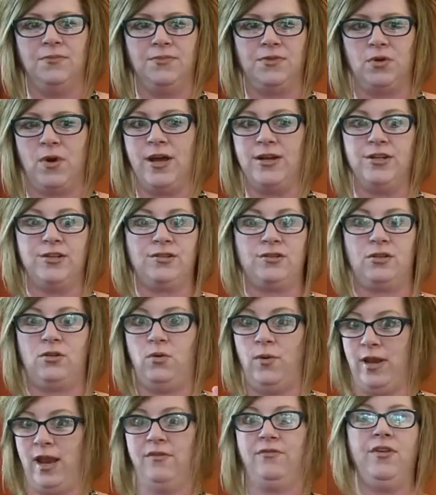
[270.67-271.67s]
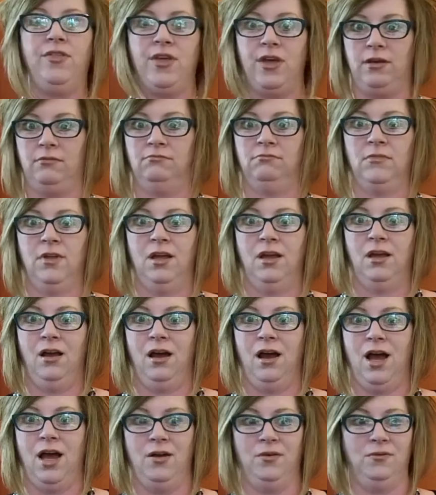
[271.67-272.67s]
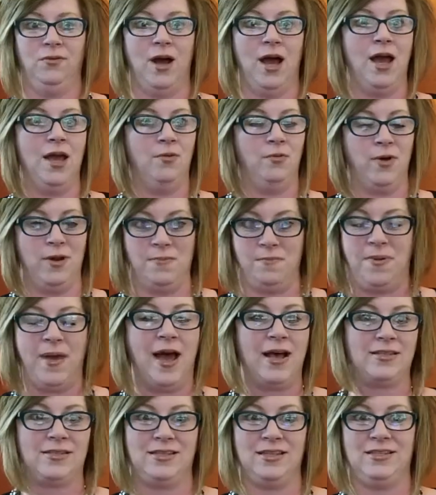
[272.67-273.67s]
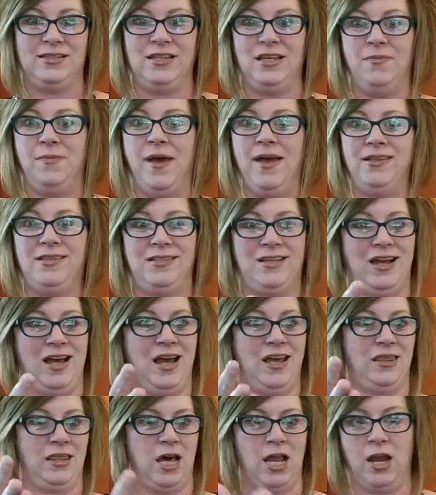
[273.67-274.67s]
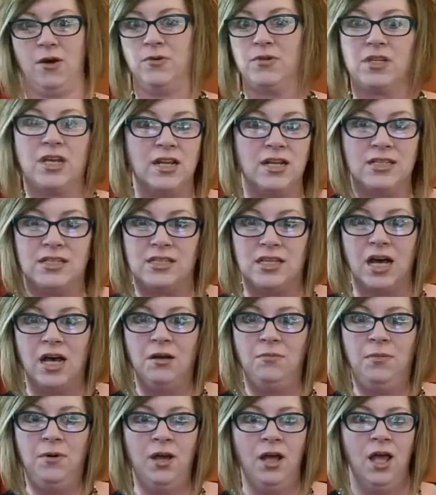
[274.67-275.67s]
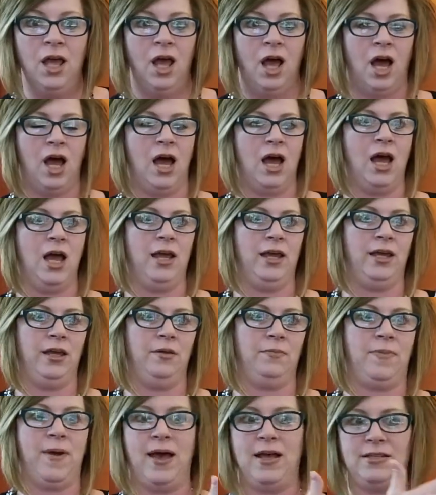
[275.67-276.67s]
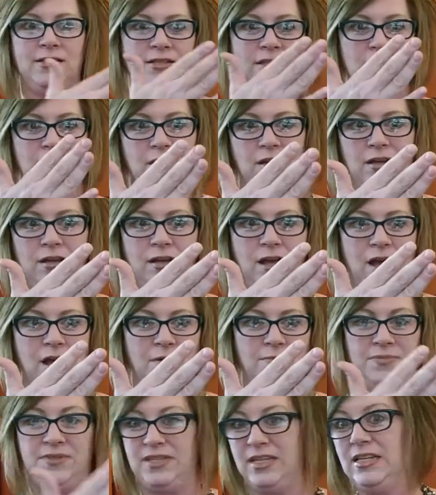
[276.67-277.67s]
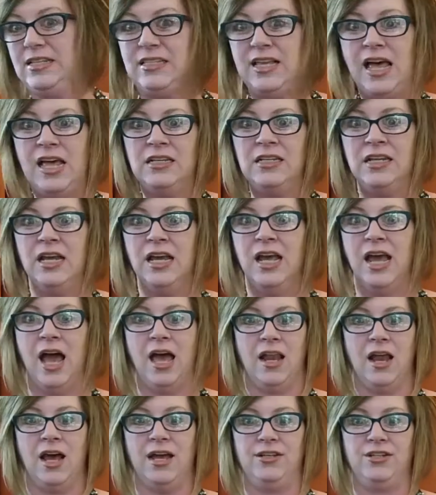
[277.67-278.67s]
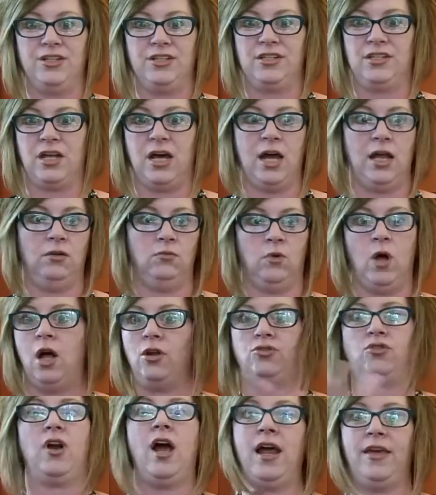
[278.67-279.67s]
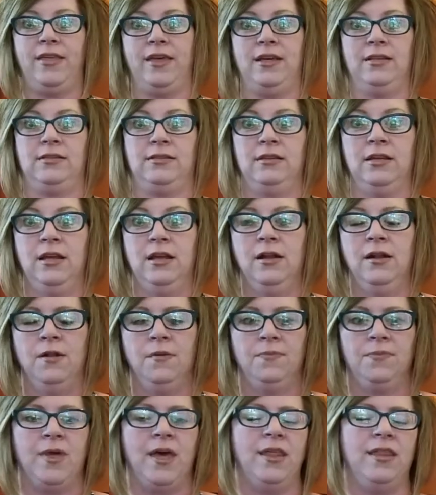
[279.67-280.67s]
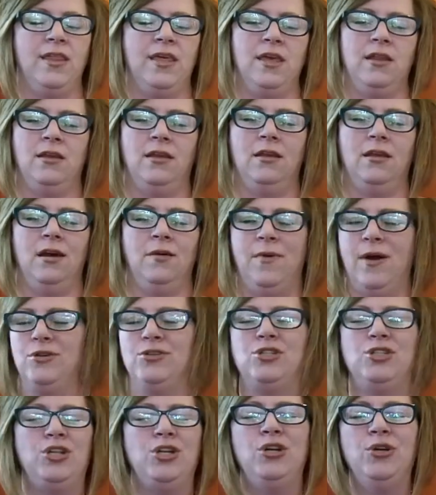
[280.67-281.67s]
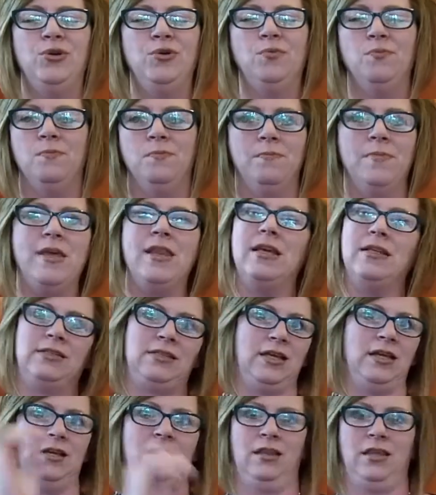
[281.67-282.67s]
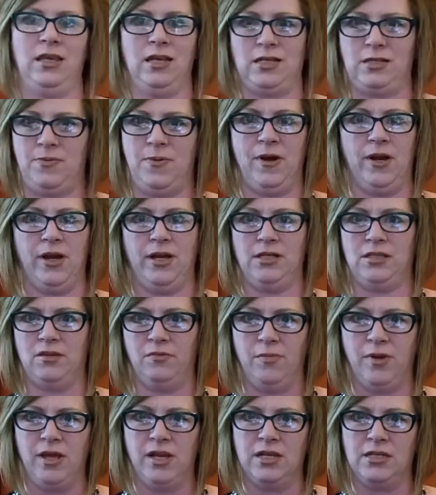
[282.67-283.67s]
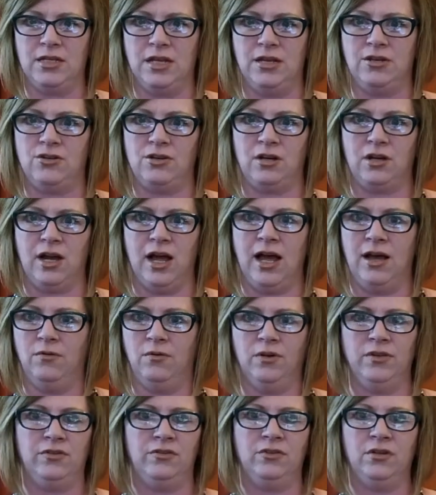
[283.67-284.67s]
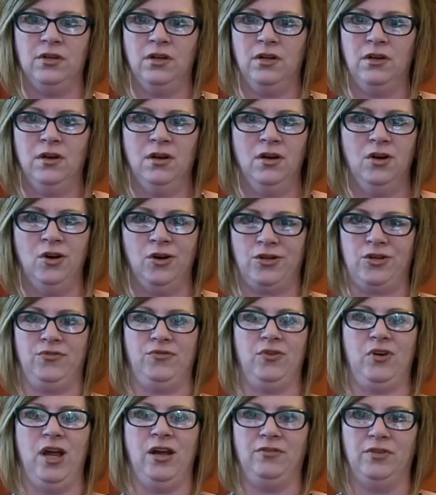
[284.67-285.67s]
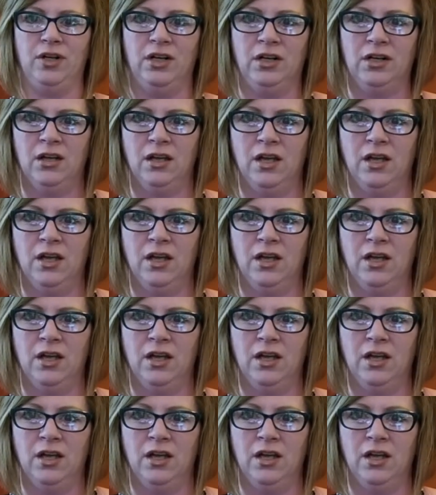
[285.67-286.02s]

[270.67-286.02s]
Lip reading: So I just quit everything. I went and passed the CBEST. I thought I was going to sub. I passed the CSET, and I just thought, well, I'll try this. And then about 2 minutes into the experience of being a teacher, I was hooked forever.